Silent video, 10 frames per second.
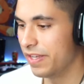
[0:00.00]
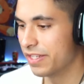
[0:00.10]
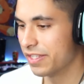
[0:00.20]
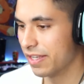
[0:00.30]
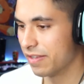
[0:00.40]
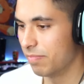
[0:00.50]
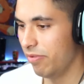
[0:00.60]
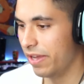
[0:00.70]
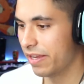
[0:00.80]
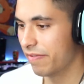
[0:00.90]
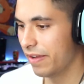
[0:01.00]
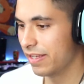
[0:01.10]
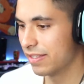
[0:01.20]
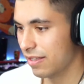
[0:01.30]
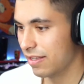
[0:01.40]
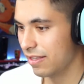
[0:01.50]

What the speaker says: just has a blank face.